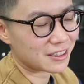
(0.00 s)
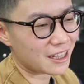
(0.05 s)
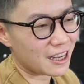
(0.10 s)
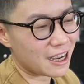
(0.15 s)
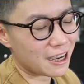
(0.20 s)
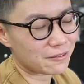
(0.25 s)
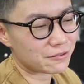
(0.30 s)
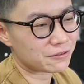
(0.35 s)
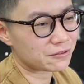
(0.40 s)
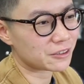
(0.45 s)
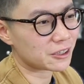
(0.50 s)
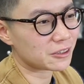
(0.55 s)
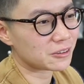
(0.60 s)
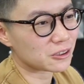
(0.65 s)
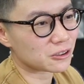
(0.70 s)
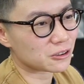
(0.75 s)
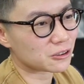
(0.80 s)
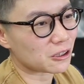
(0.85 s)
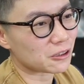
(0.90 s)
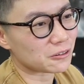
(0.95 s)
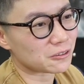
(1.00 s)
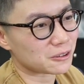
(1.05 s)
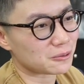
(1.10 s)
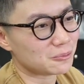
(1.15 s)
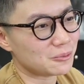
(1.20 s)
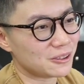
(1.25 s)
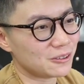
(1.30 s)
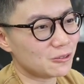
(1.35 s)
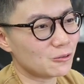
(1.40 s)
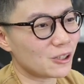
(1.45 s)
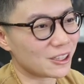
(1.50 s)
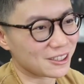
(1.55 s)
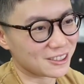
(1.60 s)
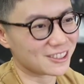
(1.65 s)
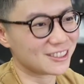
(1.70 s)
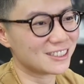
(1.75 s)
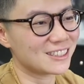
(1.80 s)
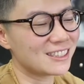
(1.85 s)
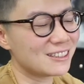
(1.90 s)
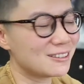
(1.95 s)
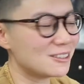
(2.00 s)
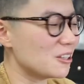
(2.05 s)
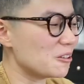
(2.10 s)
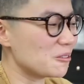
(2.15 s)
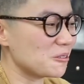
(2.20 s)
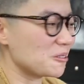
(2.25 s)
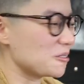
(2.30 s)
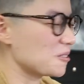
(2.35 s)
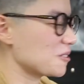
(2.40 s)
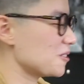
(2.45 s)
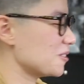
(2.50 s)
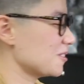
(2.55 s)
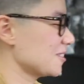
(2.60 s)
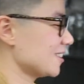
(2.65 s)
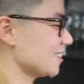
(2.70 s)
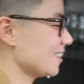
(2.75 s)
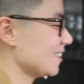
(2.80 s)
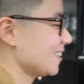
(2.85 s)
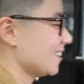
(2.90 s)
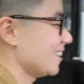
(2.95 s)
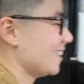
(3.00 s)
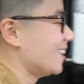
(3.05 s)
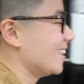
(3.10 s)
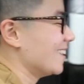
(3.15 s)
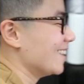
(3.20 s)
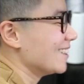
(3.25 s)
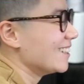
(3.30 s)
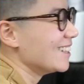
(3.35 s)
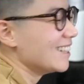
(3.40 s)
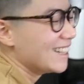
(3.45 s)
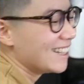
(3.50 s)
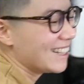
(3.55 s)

They have very soft water. No, no, no.